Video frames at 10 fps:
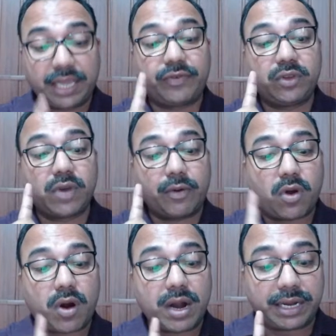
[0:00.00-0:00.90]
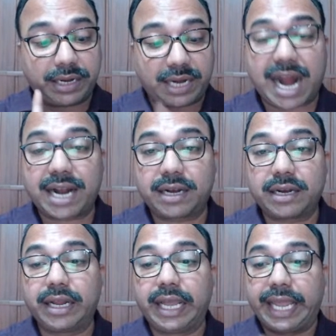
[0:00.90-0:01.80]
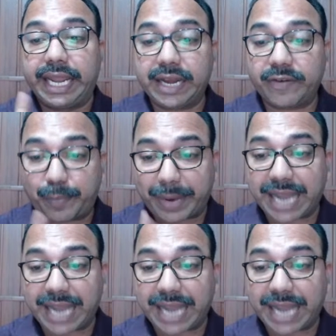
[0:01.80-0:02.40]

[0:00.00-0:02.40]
If you have not done enough